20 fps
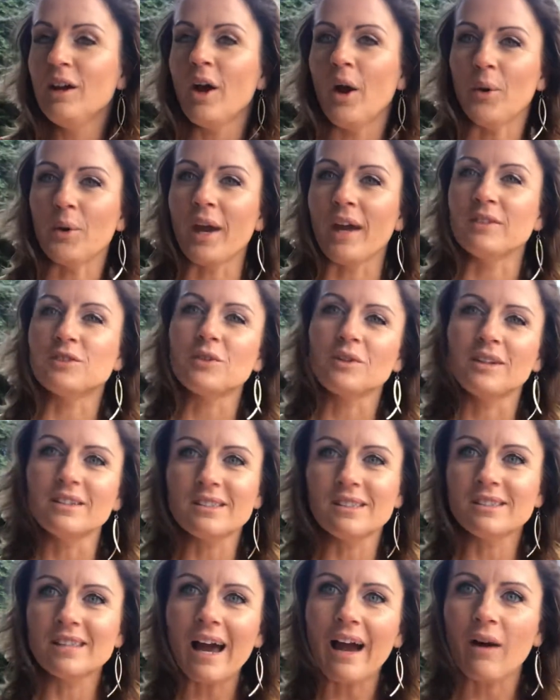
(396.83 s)
Okay, so this
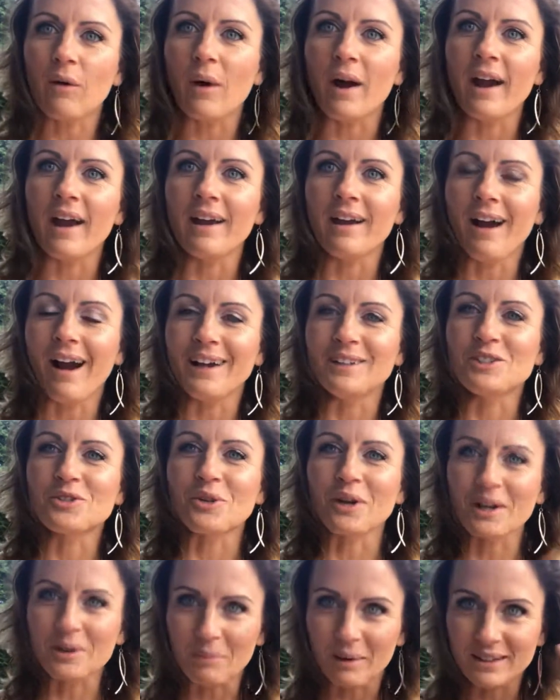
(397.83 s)
is how I
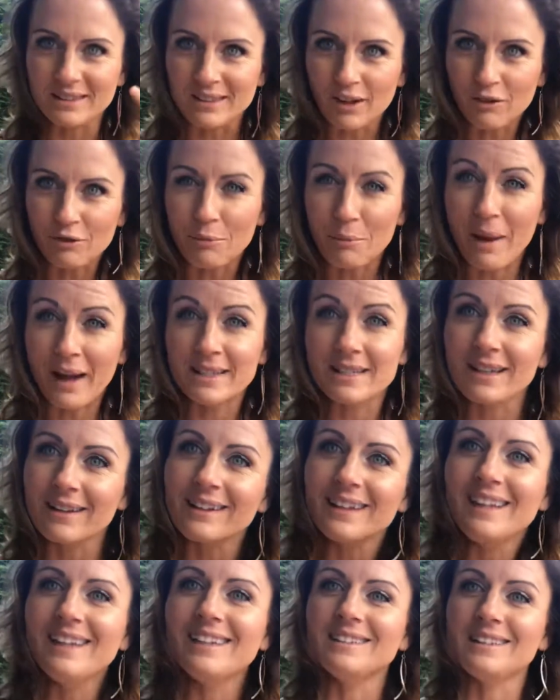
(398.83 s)
trick myself
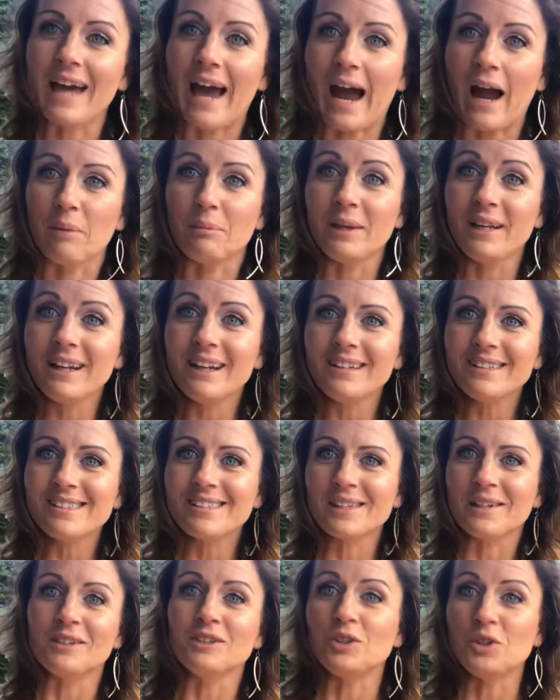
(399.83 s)
mentally into happiness,
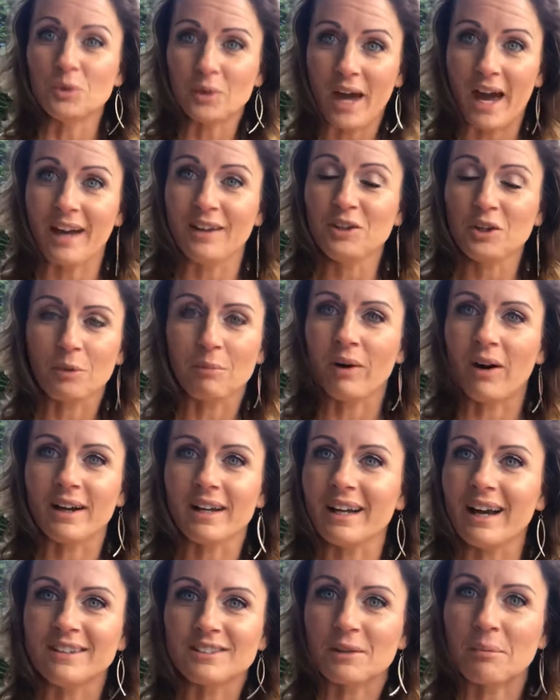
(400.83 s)
because you can. Your body
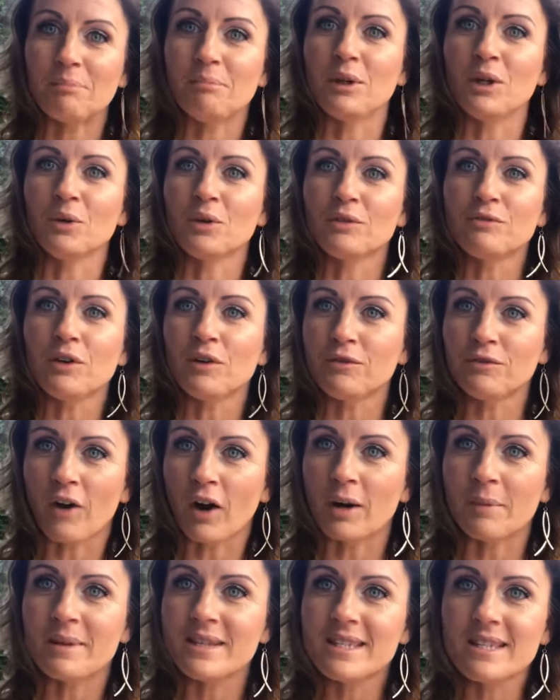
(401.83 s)
has a beautiful
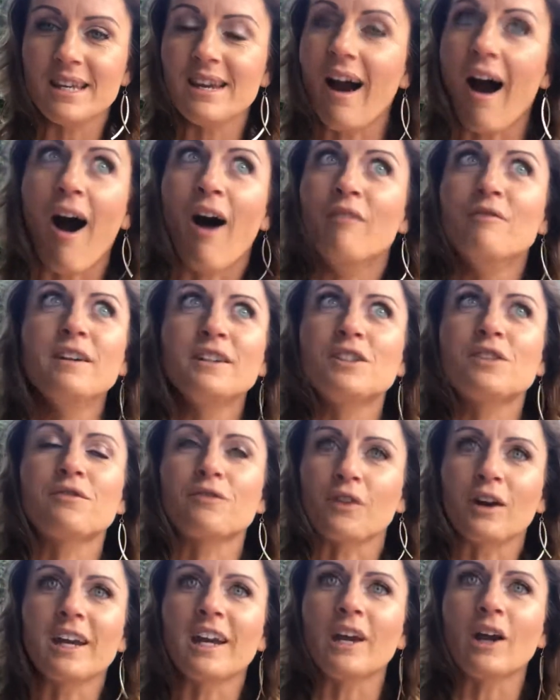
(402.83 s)
pharmacy of its
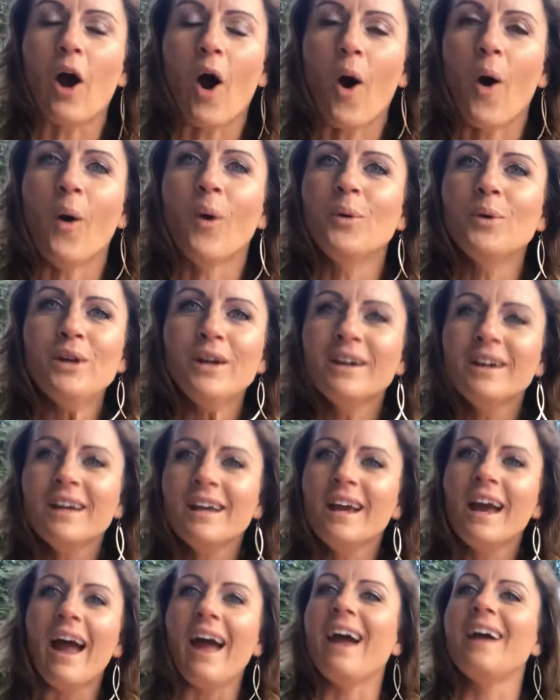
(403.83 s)
freaking own,
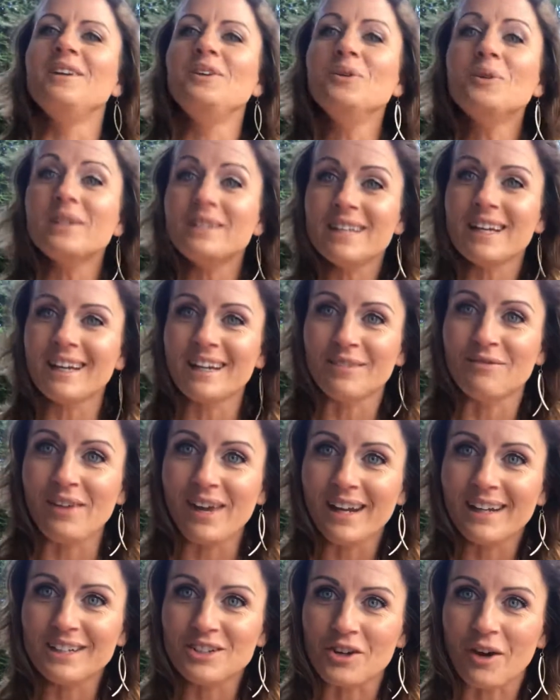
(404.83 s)
and you can take
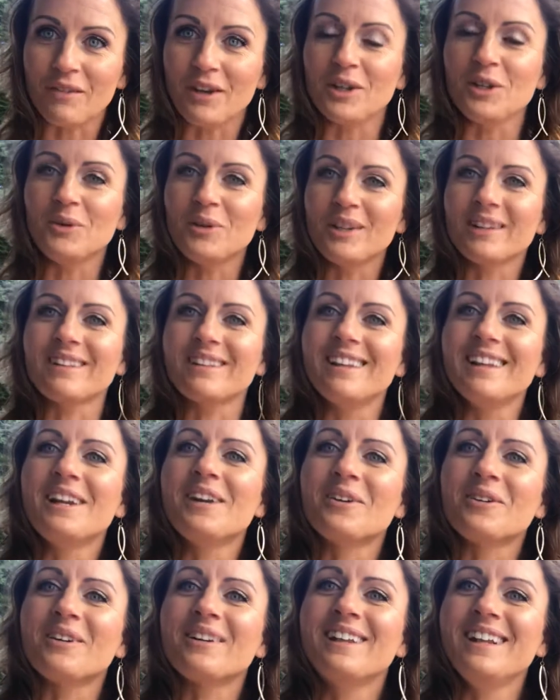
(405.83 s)
advantage of it. You can
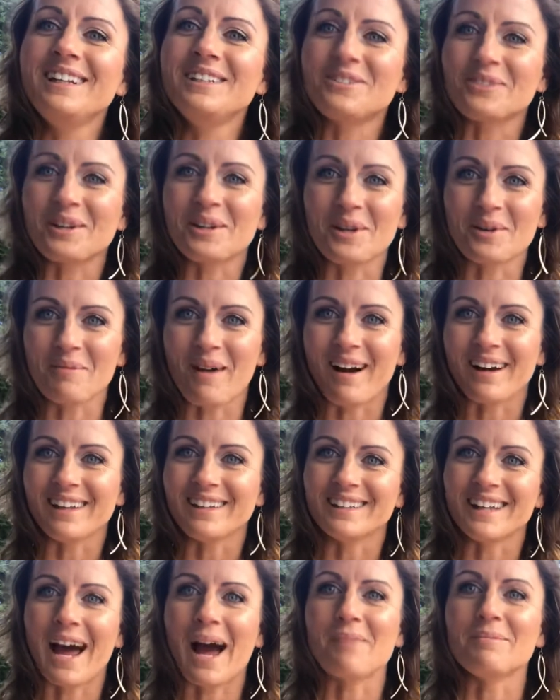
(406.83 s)
literally trick your body
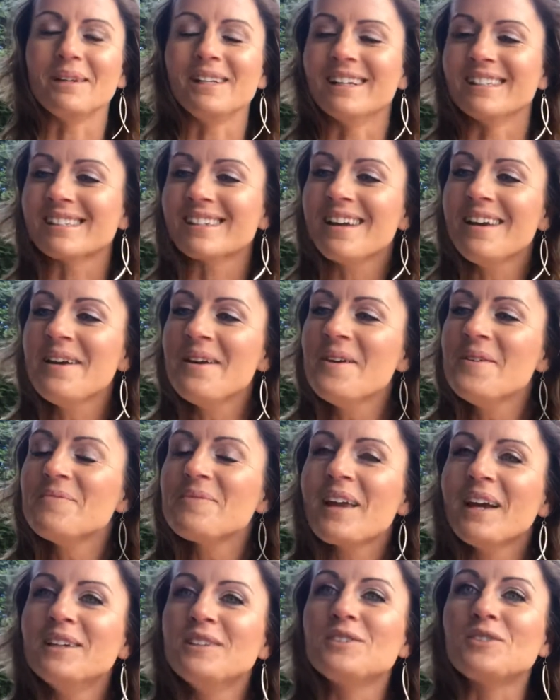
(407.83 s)
into happiness.
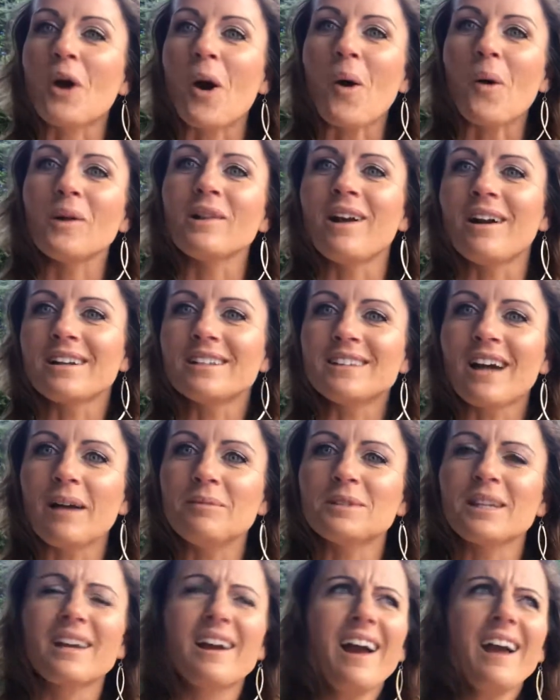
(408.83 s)
So a lot of
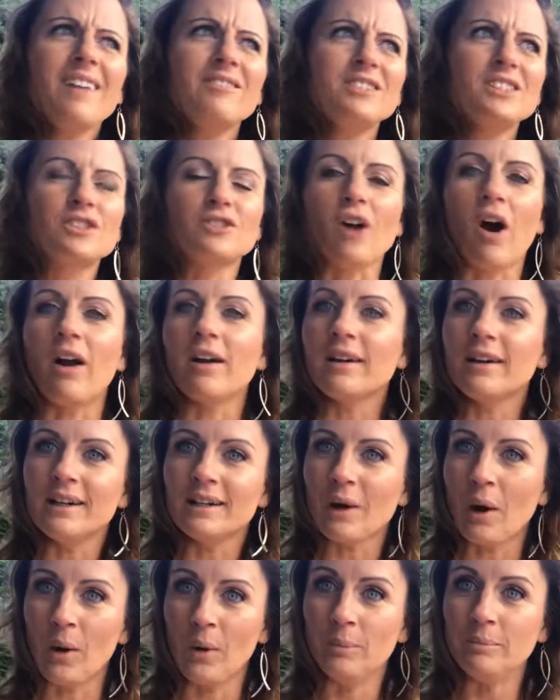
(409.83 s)
times, like I have a sauna at
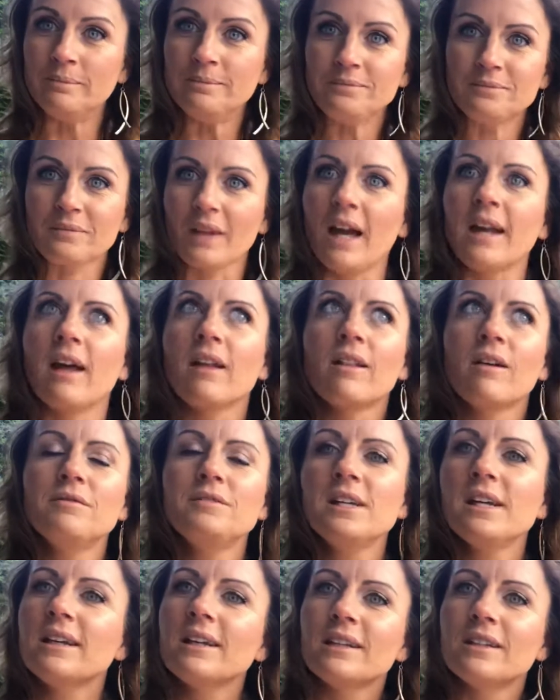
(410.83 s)
home, and I love
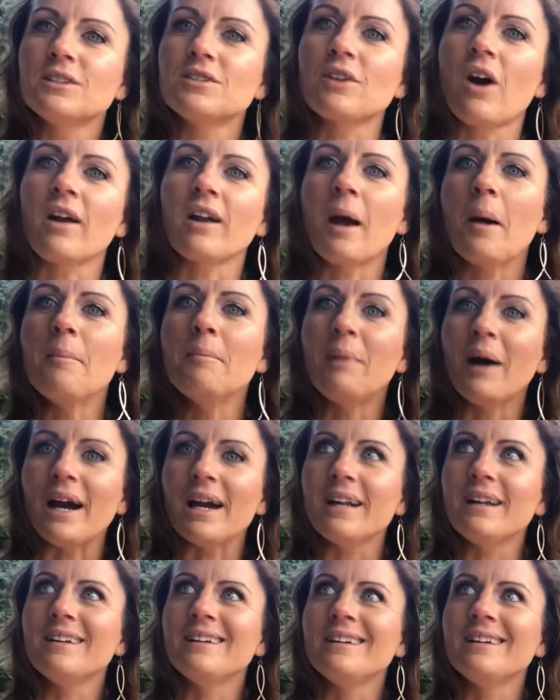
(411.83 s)
taking a sauna, but